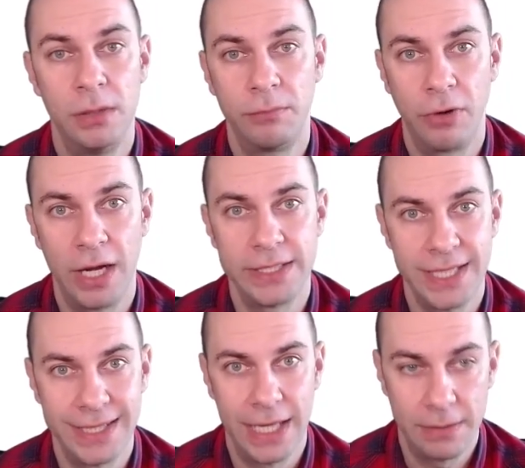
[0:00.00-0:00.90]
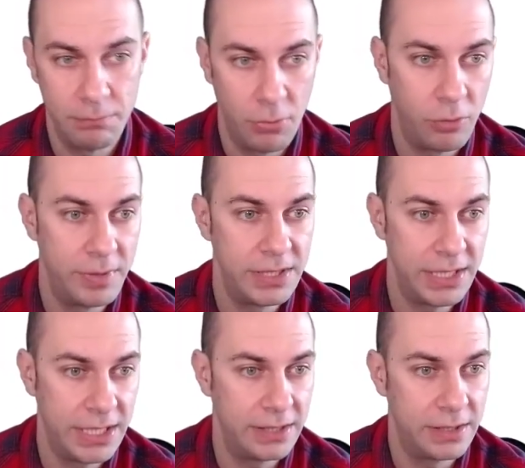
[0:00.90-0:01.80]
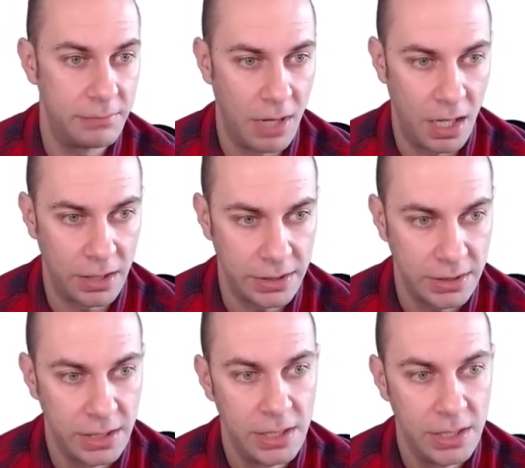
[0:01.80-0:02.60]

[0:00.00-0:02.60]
price at that moment in the market.